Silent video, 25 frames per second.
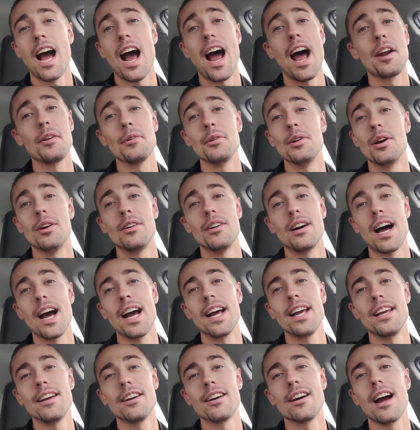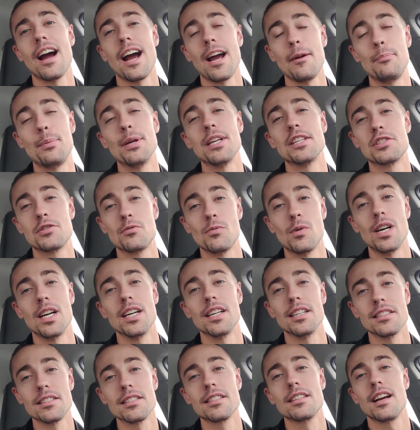I don't know. I hear high pitched
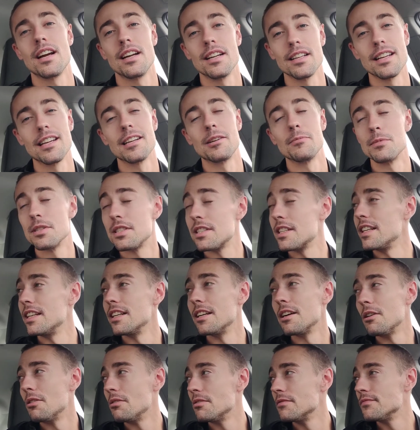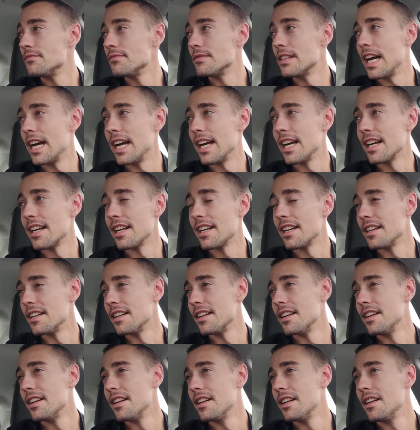whines, kind of like a mosquito,
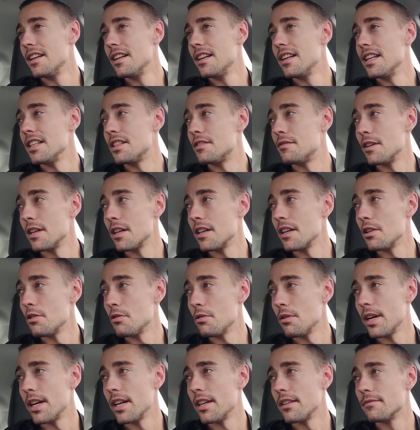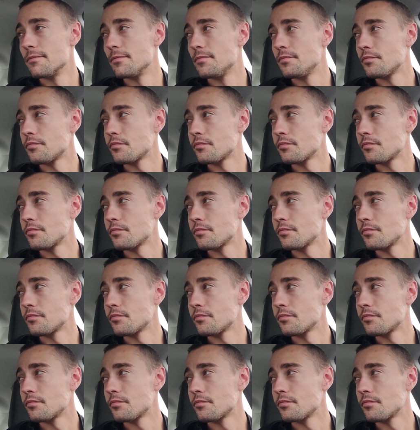and it's very annoying.